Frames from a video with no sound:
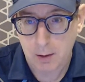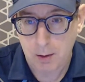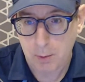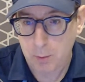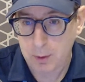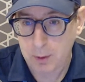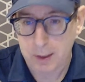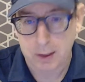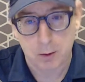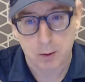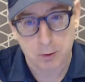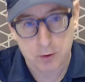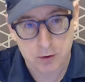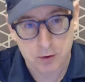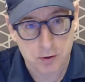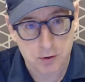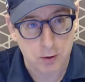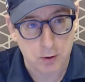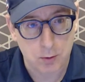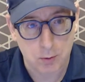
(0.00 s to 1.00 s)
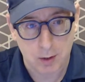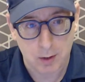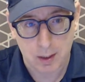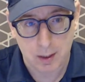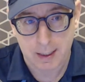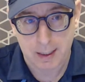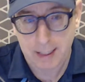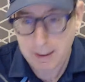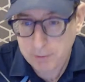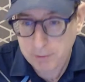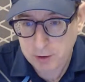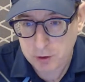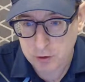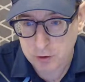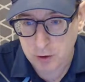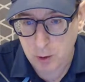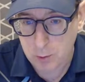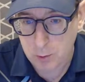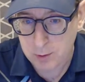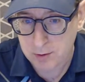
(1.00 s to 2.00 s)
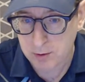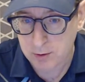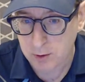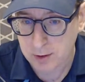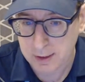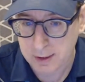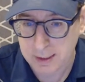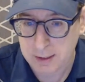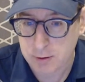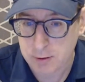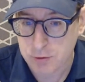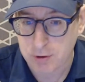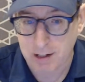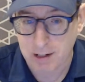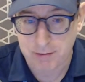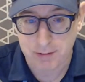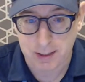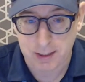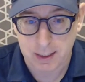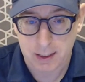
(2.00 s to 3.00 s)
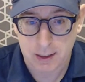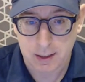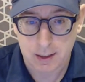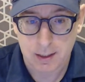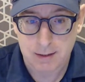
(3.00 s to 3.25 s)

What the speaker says: what I'm going to do on every show is look at the traffic